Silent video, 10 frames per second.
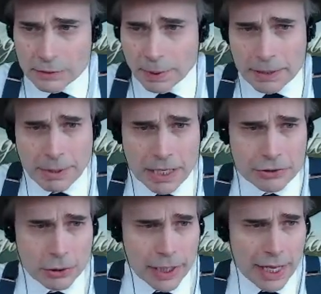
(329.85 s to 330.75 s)
played by
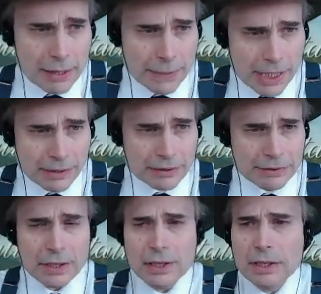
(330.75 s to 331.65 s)
Juliet Mills,